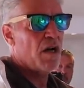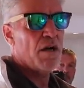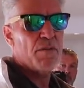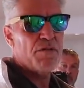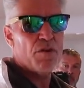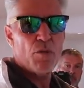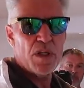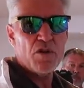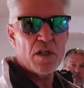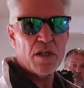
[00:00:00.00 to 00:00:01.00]
if you're
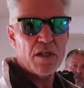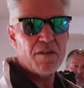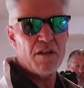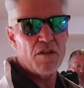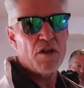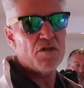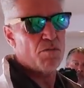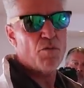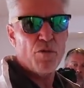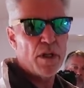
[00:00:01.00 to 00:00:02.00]
reaching. And
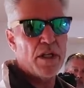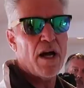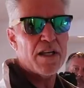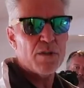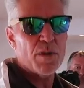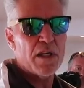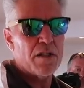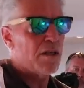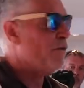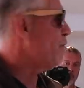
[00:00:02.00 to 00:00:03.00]
that's really high speed, you know.